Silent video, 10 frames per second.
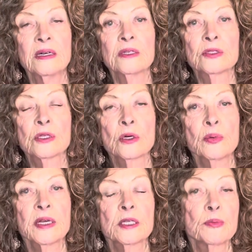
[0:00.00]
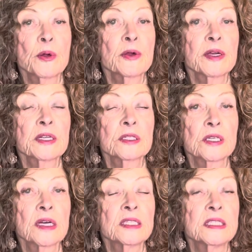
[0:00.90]
So we experience
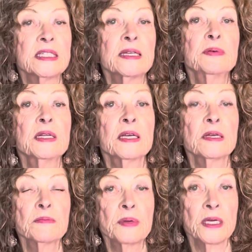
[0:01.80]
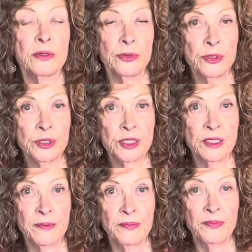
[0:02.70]
a deepening peace
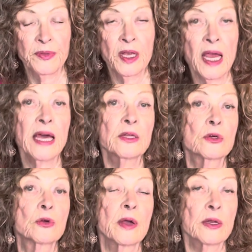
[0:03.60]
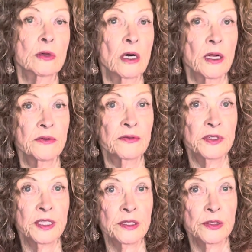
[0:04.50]
and a greater
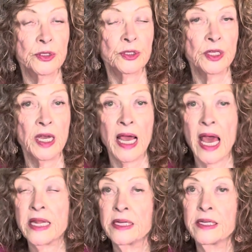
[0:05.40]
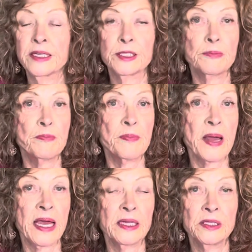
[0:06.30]
confidence and an
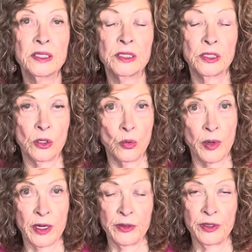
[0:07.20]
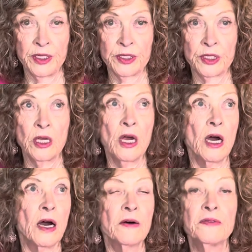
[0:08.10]
expanded awareness
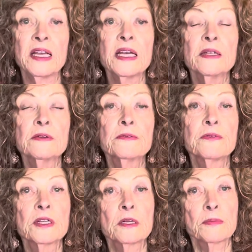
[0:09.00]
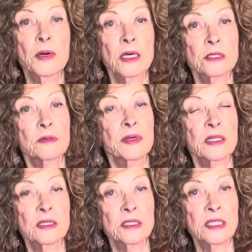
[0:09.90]
of infinite
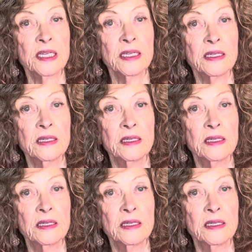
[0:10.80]
possibility,